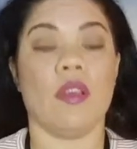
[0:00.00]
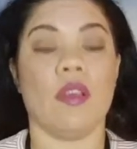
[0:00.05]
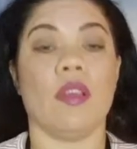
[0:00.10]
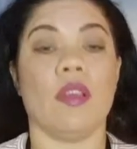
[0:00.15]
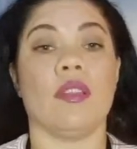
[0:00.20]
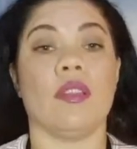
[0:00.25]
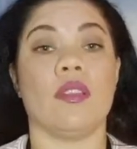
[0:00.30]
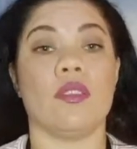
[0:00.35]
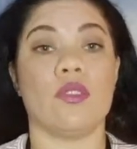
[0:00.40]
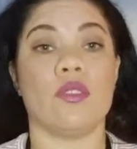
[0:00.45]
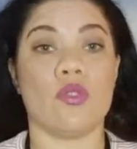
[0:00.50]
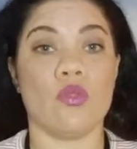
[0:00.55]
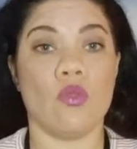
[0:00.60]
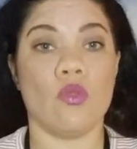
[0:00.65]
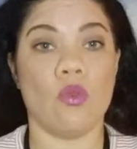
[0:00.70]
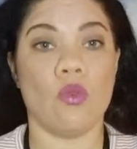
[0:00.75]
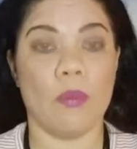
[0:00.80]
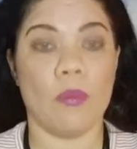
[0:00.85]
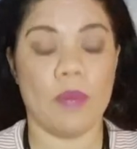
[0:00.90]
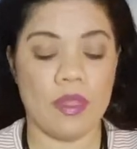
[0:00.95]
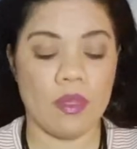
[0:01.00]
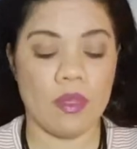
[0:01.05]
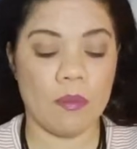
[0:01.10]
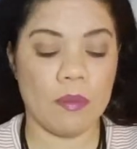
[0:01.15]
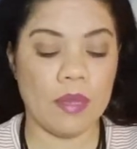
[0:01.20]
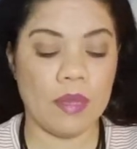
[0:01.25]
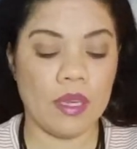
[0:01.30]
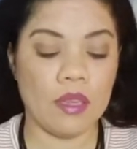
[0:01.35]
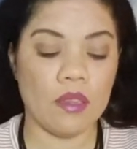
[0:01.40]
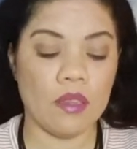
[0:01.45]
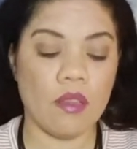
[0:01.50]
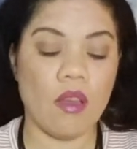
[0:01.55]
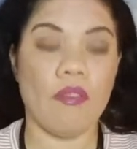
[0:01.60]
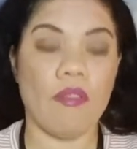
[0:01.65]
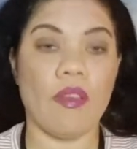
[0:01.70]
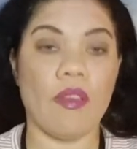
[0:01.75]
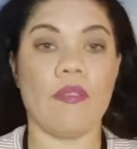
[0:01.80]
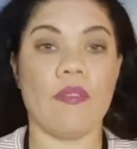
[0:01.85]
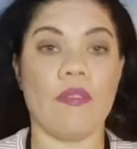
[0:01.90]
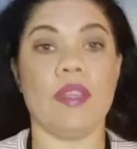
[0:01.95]
the storm, in the middle
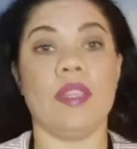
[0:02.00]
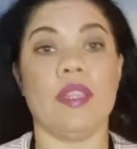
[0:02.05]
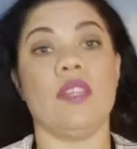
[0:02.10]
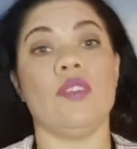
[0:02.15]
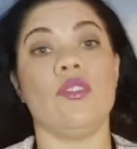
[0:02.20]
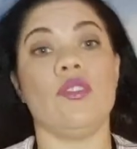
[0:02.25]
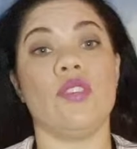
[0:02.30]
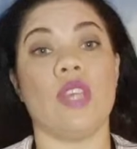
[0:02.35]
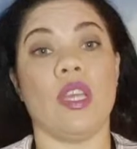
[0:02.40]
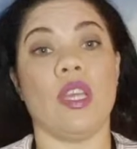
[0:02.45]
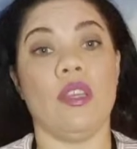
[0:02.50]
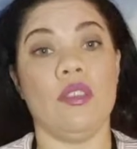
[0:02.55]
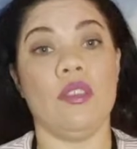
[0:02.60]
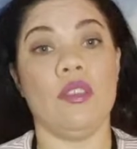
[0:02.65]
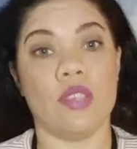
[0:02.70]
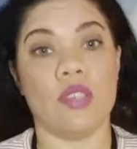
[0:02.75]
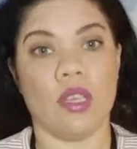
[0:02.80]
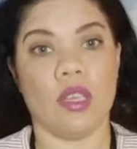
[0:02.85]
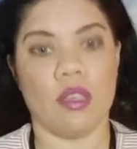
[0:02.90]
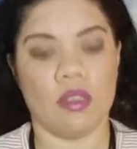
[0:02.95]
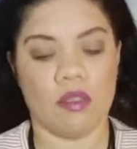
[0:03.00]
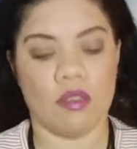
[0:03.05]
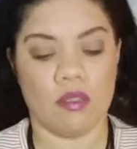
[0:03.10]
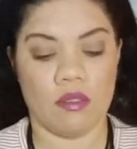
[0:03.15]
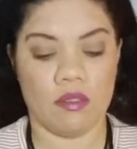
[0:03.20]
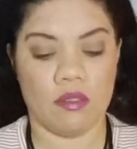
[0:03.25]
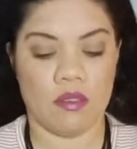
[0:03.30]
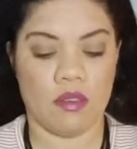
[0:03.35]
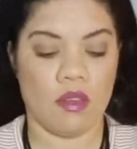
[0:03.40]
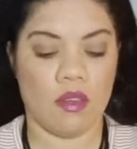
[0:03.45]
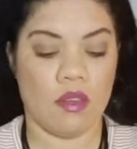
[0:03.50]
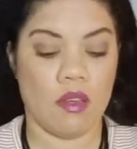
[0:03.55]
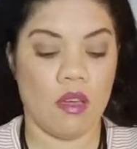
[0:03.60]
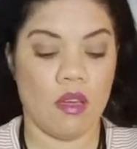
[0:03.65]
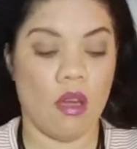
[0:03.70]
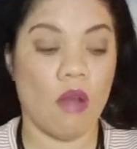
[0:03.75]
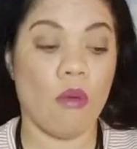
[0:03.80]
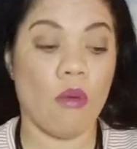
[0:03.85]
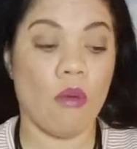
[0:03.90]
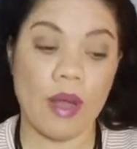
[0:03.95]
of everything changing
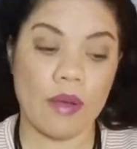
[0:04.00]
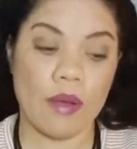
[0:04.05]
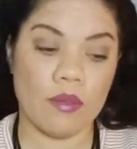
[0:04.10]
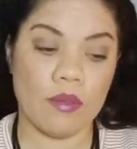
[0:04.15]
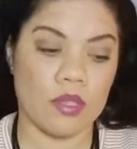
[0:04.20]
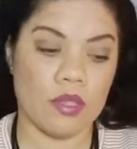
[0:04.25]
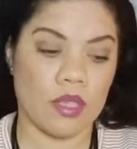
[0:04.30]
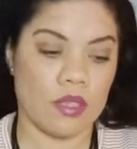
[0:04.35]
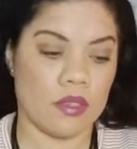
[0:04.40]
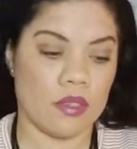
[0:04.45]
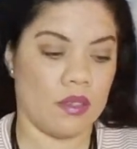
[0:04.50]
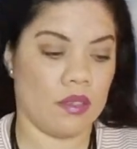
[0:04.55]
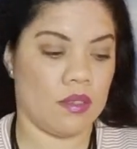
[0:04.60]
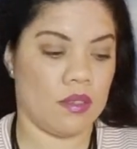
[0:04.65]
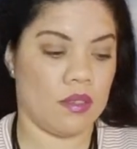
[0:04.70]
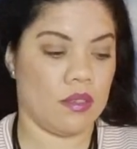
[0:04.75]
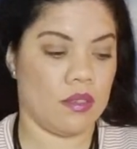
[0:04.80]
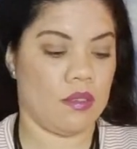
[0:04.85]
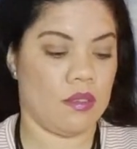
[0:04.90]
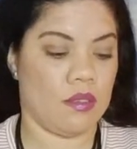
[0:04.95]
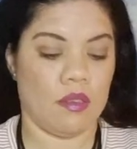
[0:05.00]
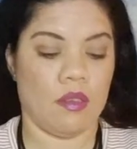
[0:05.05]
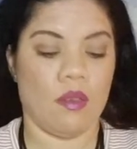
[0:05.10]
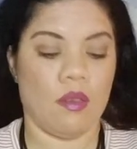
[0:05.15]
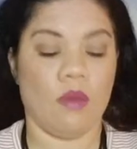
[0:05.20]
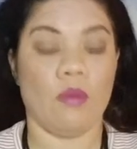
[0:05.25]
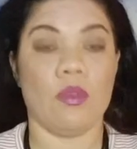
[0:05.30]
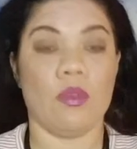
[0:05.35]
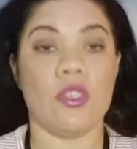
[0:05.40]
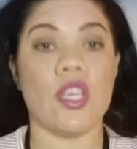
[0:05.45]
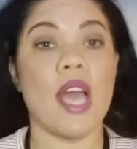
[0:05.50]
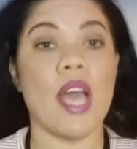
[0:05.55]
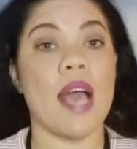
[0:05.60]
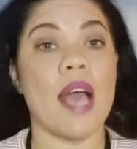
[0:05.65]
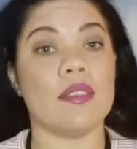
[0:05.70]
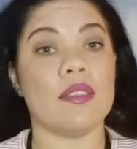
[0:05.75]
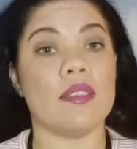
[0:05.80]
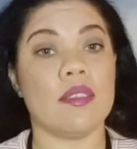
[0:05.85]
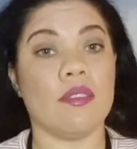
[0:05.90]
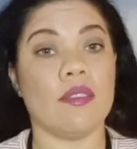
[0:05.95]
around us, which
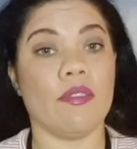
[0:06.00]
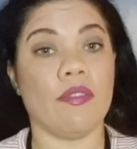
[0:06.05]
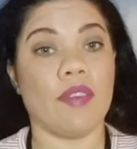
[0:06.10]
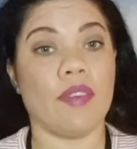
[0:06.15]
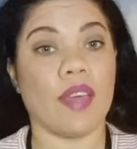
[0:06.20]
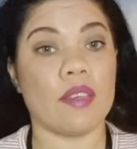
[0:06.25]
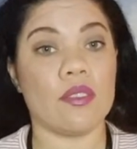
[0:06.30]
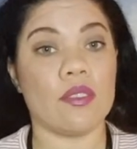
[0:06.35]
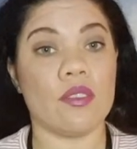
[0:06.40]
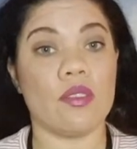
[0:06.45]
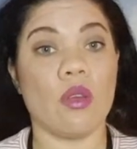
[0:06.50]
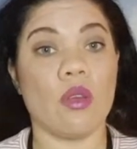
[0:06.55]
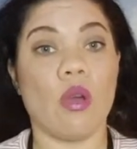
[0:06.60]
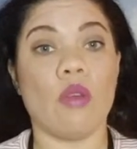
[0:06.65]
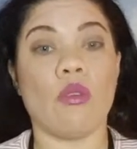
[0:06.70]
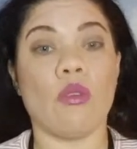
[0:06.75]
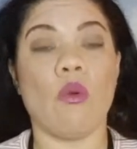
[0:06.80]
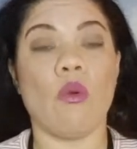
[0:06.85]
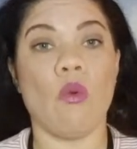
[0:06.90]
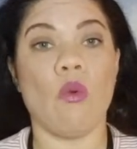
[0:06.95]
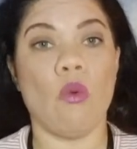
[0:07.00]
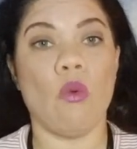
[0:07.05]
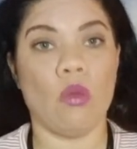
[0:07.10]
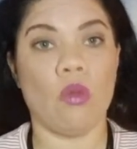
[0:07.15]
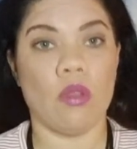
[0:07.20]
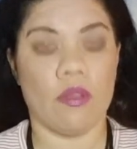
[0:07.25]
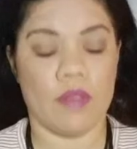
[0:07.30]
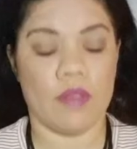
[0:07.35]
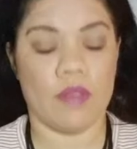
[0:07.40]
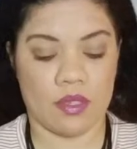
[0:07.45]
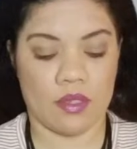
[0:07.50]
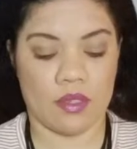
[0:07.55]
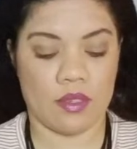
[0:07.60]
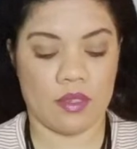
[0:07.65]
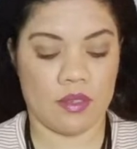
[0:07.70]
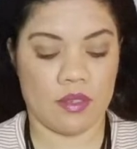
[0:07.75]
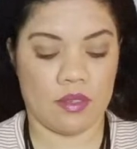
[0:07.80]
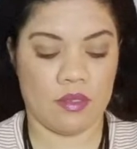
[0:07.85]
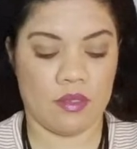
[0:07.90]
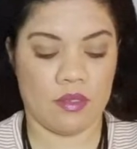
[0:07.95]
has an effect on all of
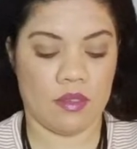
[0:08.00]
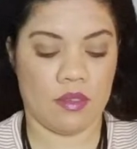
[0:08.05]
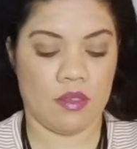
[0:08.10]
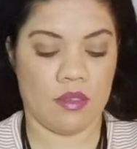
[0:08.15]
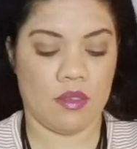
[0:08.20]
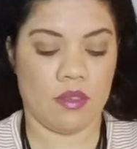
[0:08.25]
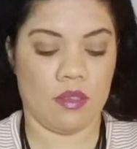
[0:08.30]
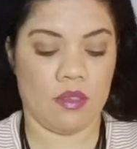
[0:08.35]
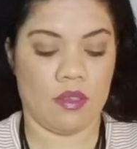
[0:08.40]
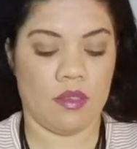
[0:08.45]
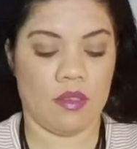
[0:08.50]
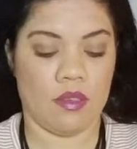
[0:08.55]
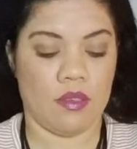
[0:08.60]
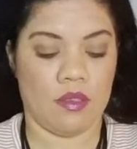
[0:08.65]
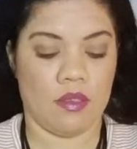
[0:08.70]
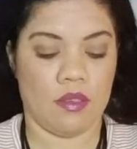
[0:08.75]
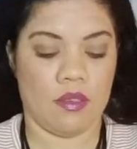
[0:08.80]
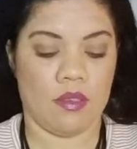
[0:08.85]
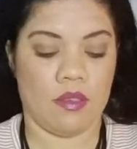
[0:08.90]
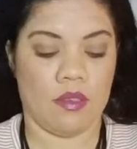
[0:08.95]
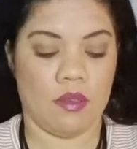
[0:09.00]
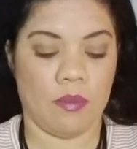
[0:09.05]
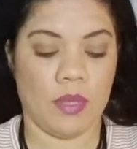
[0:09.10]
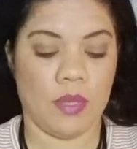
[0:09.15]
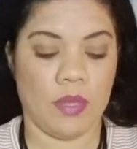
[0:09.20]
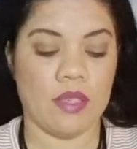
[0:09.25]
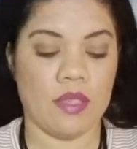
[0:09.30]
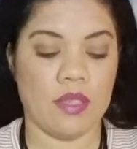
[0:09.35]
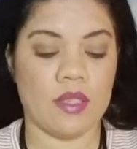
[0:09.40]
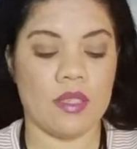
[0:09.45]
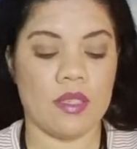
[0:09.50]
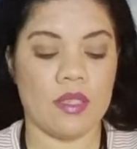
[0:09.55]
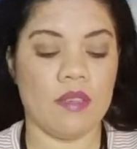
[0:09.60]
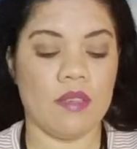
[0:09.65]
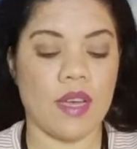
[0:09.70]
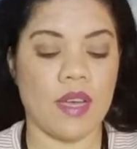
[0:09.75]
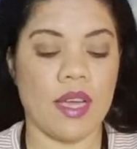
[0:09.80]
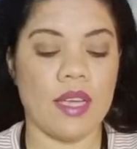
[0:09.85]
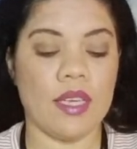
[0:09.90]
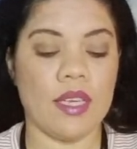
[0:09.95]
us? Because the
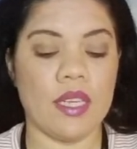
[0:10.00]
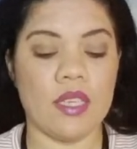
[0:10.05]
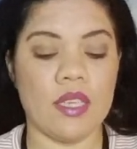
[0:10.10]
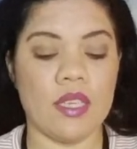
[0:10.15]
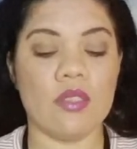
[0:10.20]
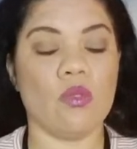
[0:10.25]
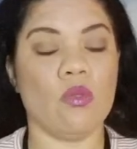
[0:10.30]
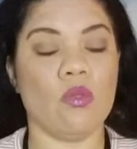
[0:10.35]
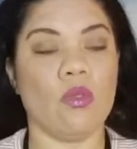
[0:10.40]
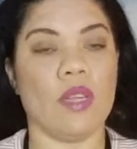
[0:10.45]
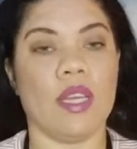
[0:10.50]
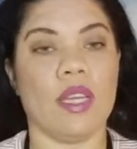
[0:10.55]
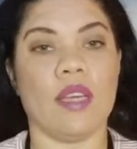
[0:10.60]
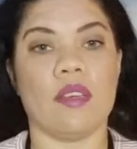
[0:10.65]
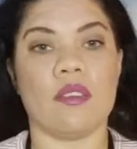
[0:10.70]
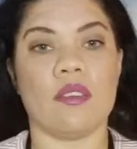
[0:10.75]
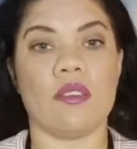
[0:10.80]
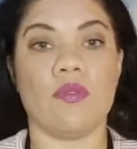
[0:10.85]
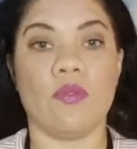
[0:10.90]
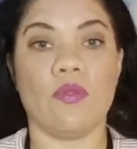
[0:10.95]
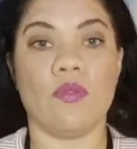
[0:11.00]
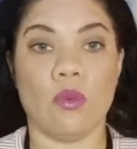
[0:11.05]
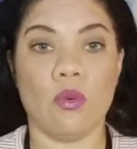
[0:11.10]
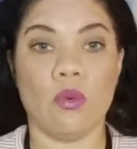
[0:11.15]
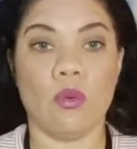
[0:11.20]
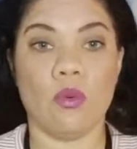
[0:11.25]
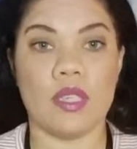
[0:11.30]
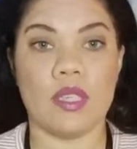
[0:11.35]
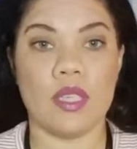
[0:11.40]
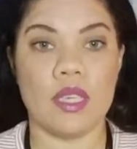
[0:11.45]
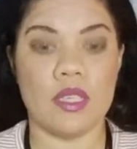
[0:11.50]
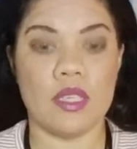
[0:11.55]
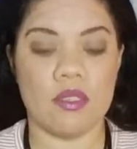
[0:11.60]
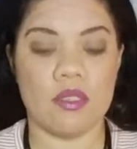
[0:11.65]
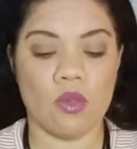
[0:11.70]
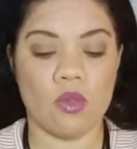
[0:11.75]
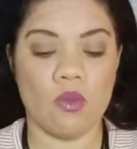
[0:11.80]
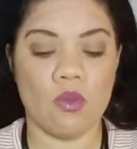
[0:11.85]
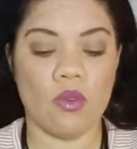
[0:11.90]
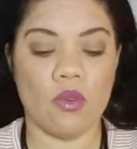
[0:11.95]
divine is calling us forward, is
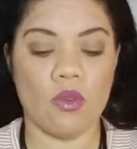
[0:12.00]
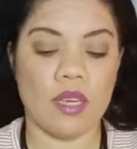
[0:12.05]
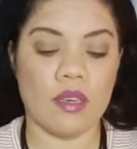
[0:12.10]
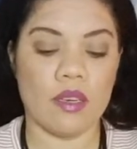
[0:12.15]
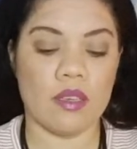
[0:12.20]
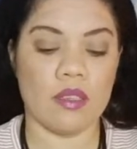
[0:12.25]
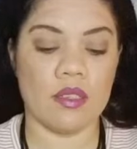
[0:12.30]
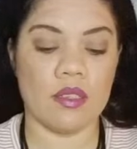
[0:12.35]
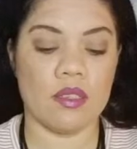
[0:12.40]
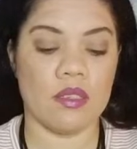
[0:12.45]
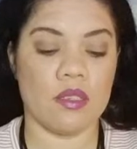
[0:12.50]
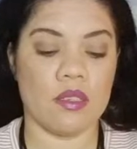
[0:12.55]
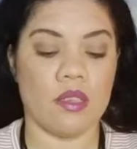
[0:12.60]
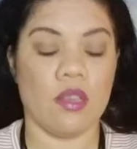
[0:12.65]
calling us